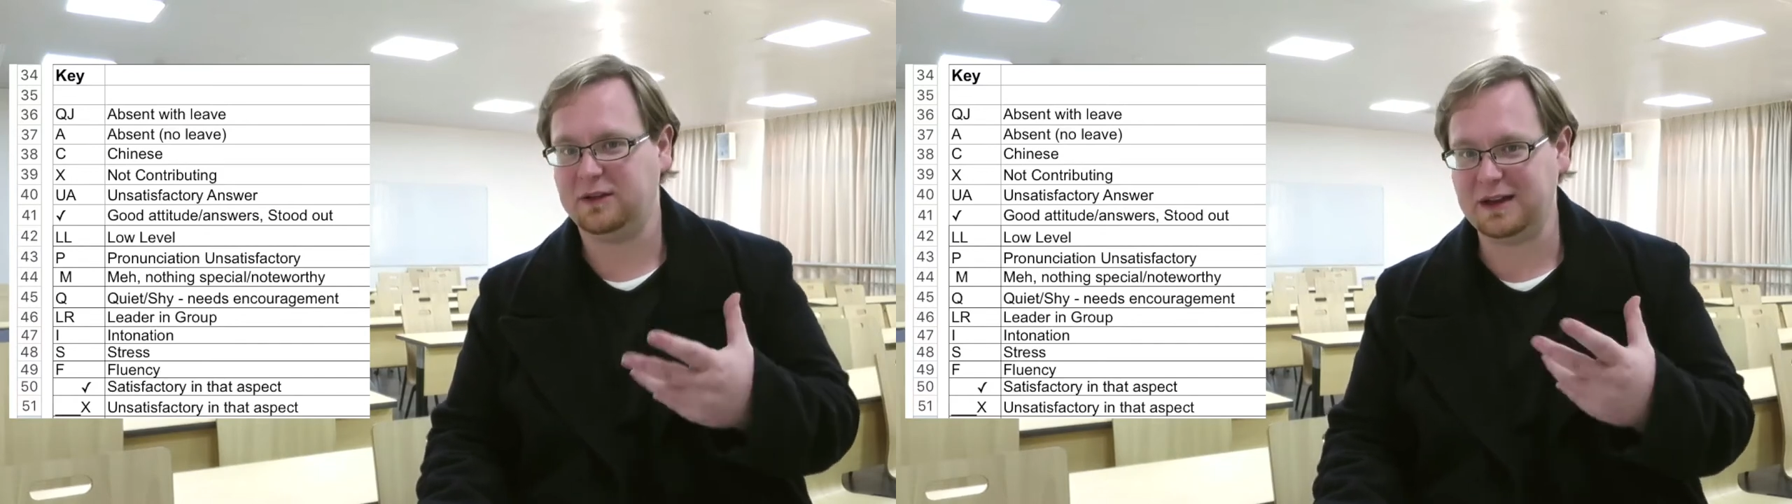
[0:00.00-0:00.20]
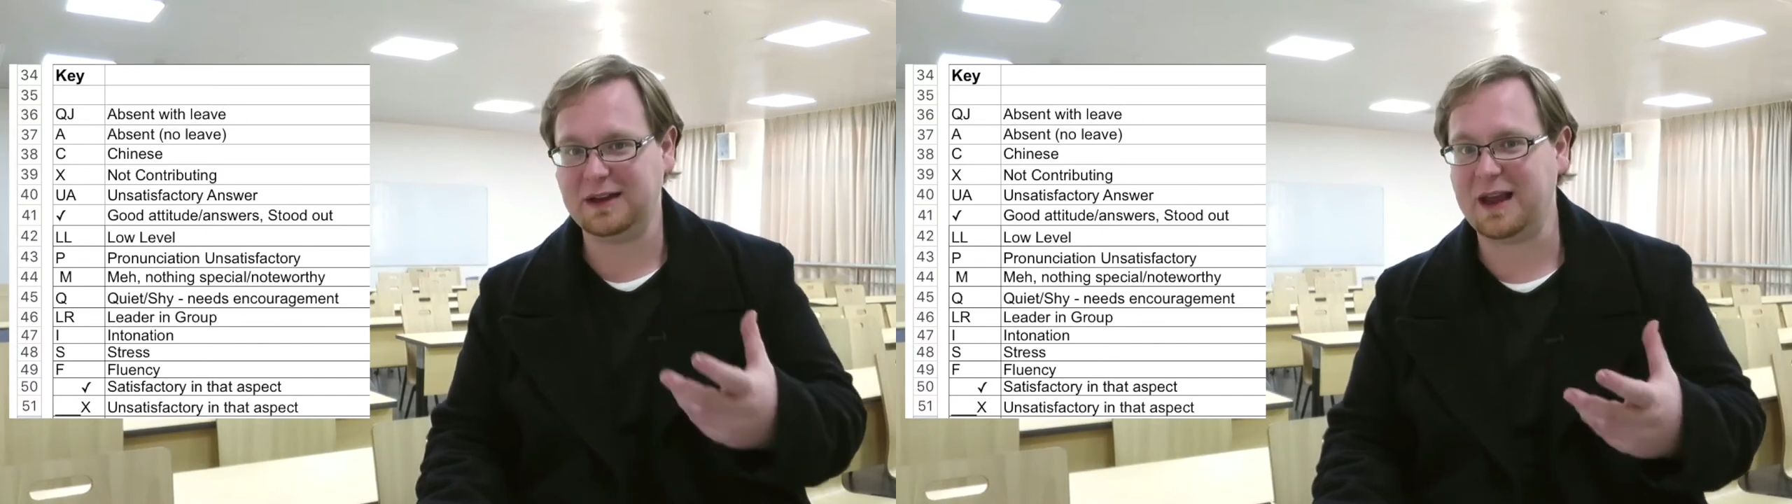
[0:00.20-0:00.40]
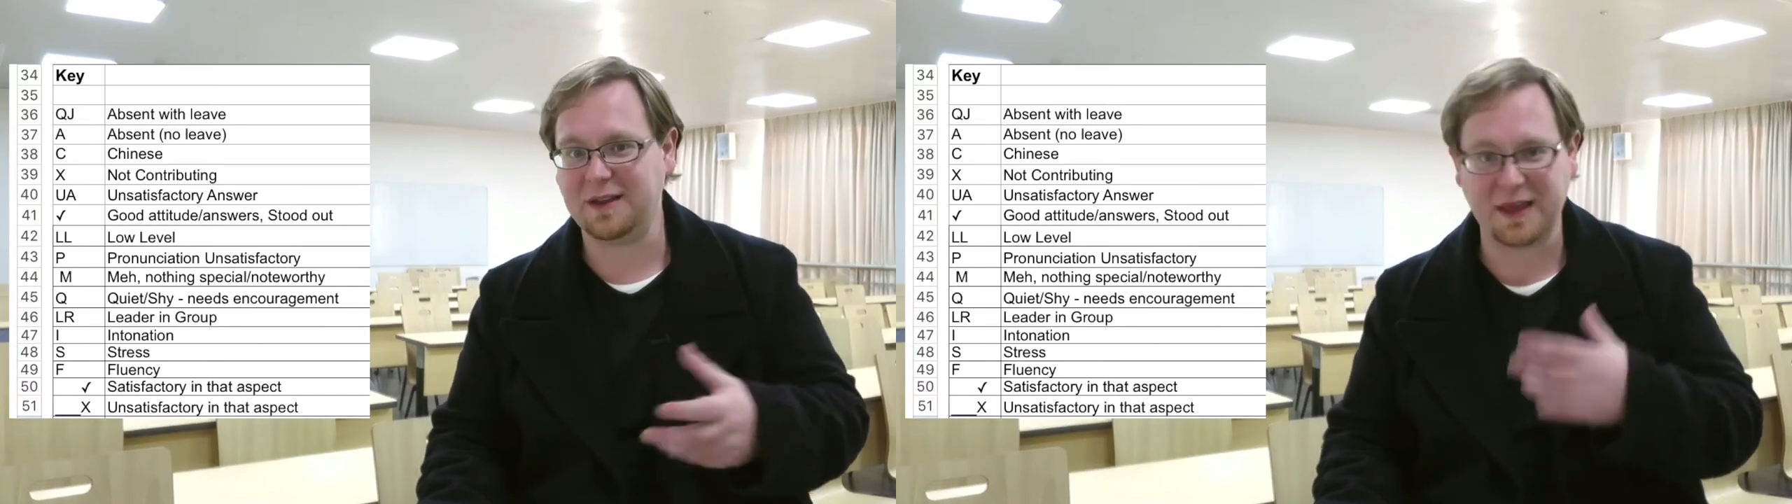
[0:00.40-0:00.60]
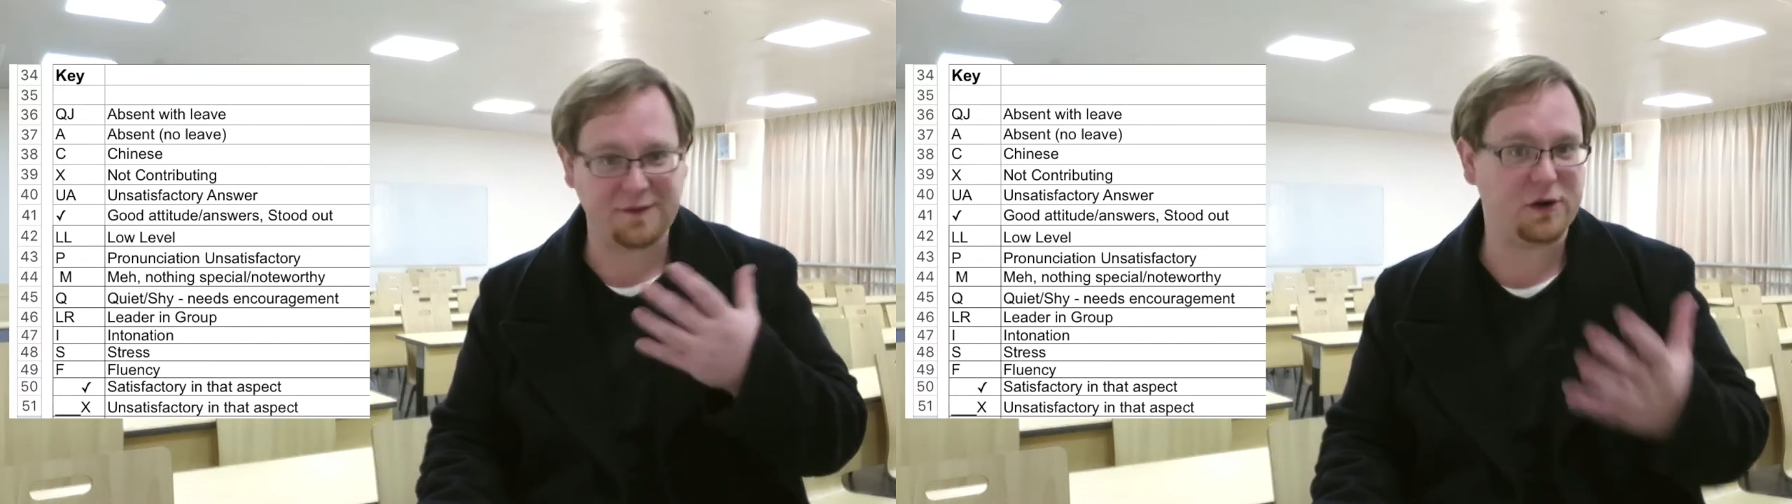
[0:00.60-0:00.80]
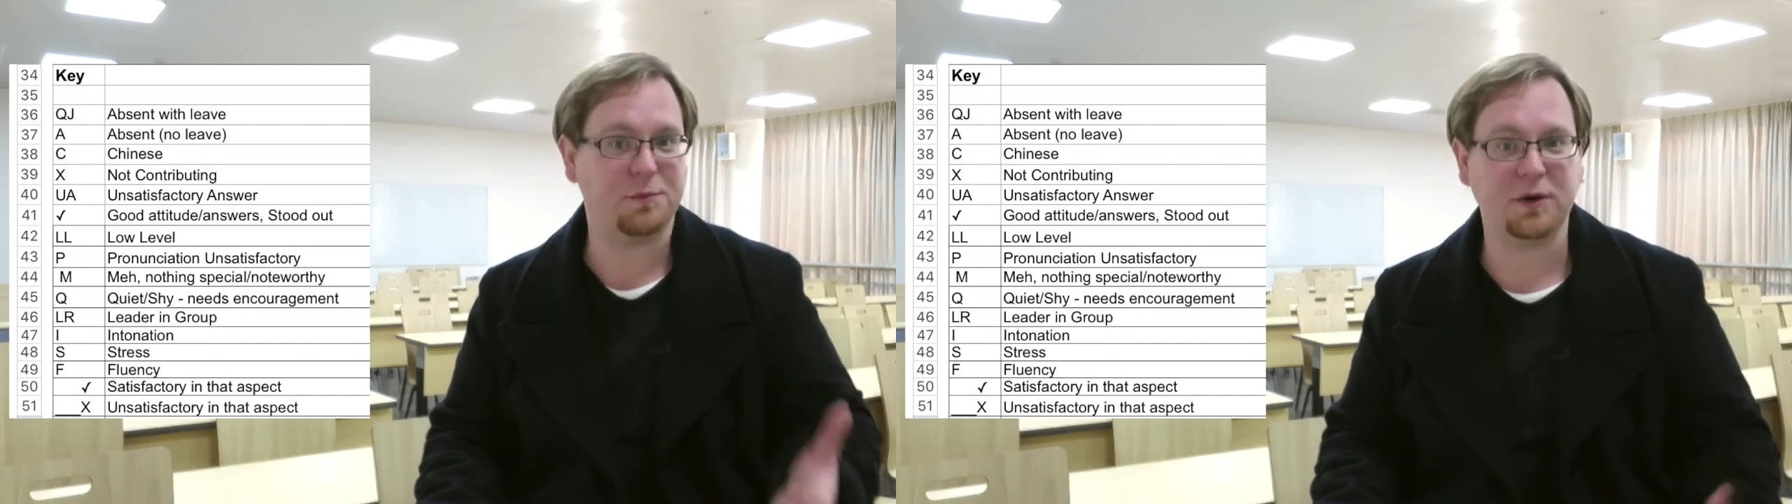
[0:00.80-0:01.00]
to indicate they
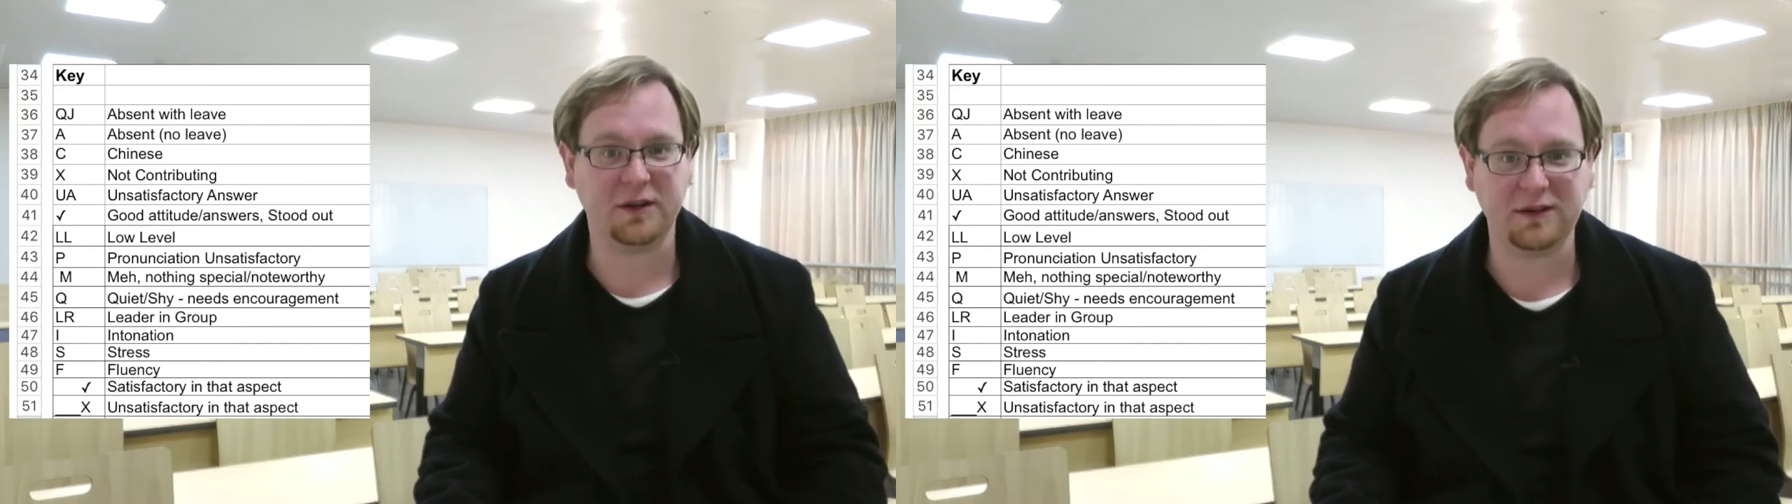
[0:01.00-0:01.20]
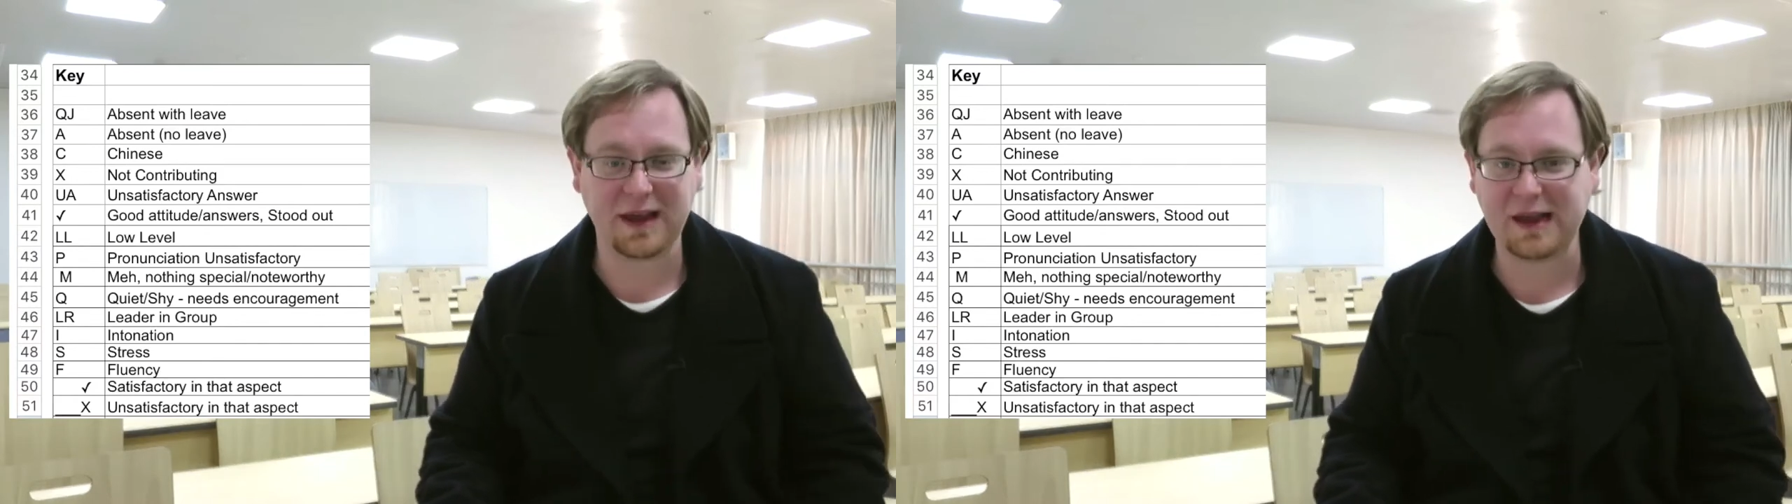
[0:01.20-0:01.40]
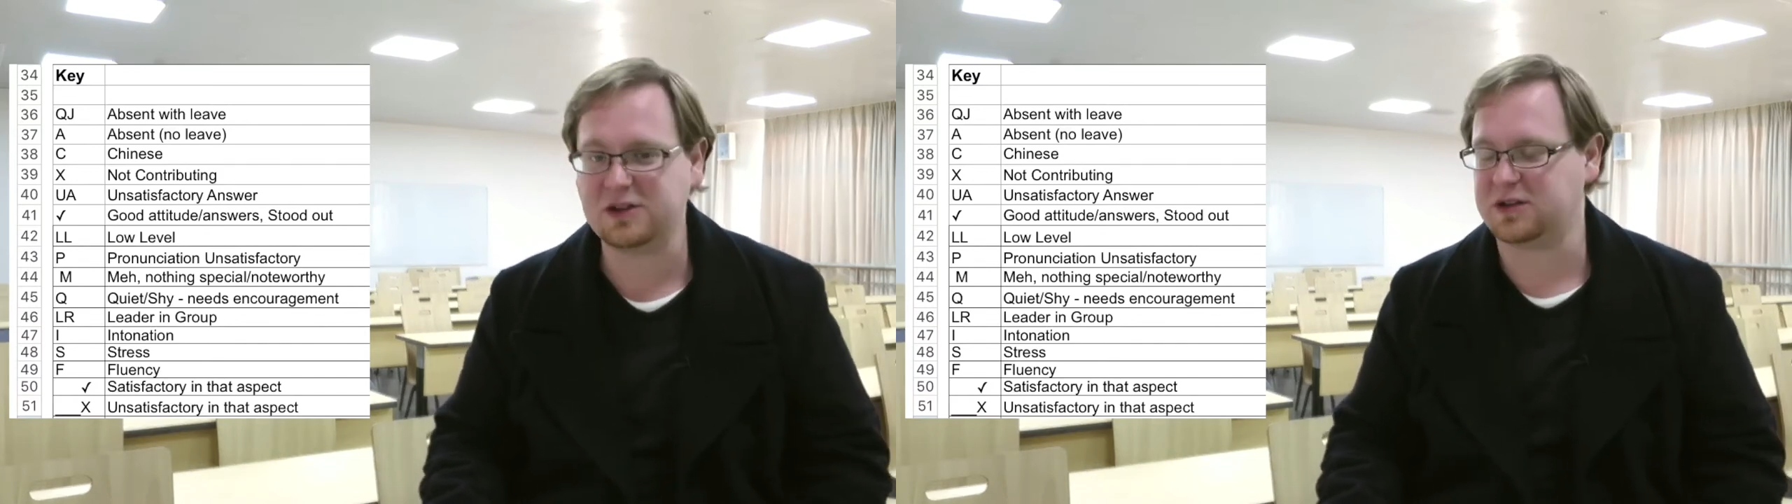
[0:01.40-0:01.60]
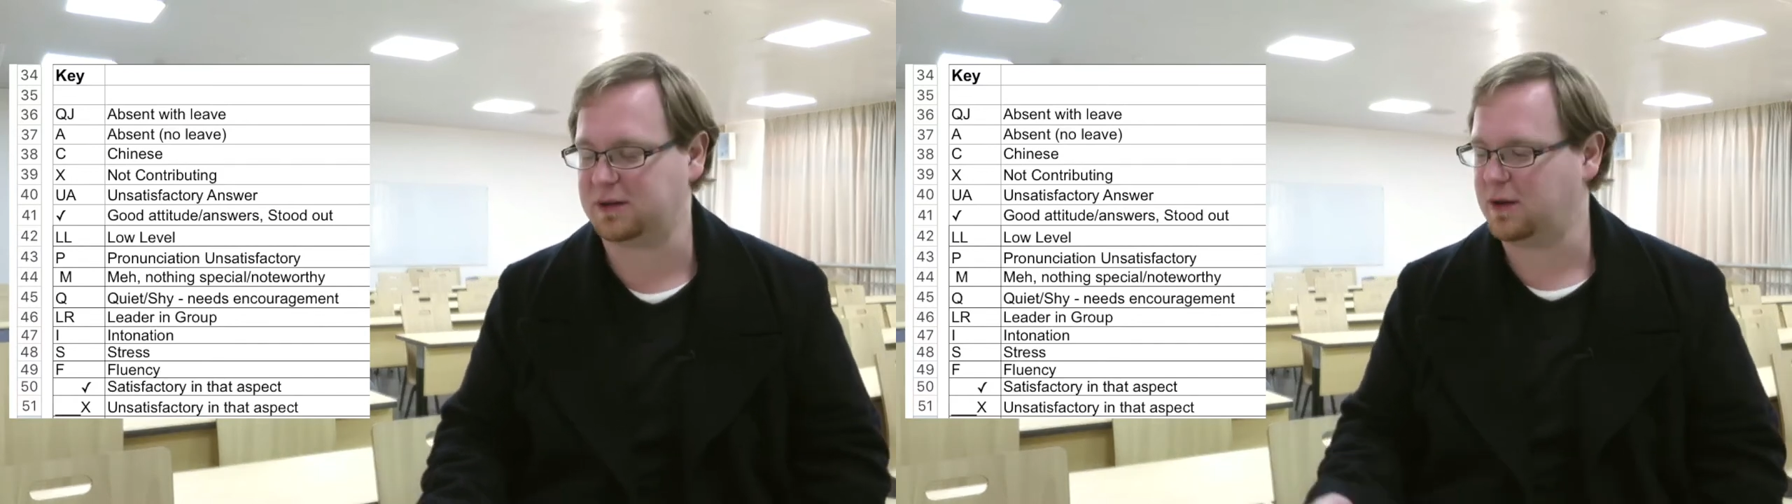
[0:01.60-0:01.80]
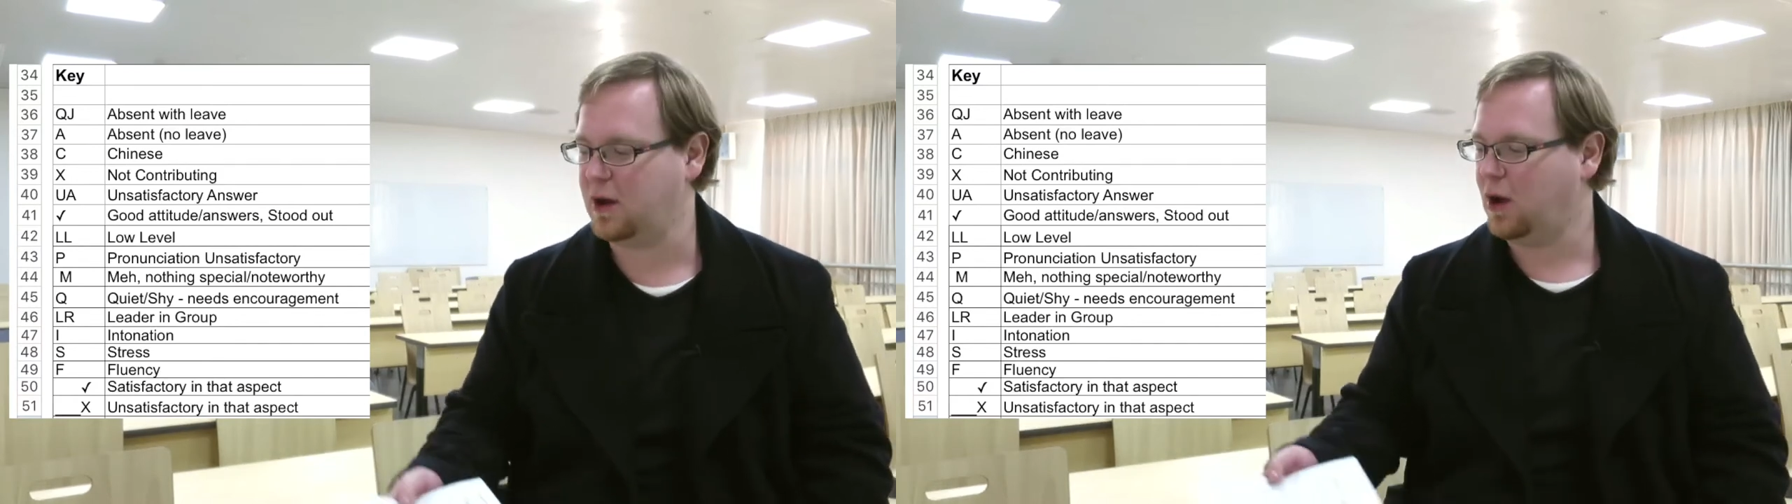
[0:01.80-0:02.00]
have good pronunciation,